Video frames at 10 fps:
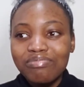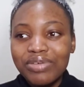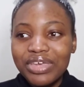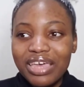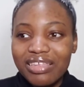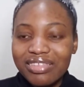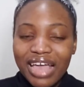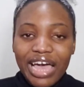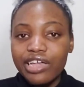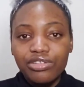pick a
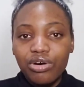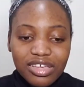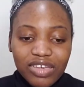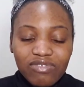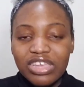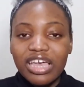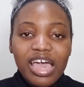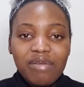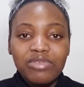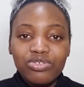side if the
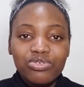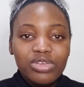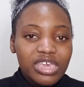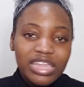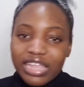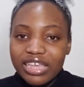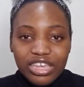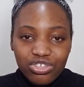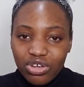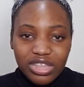aim is to kill
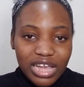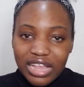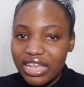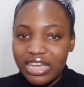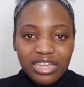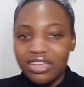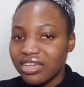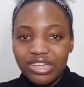each other like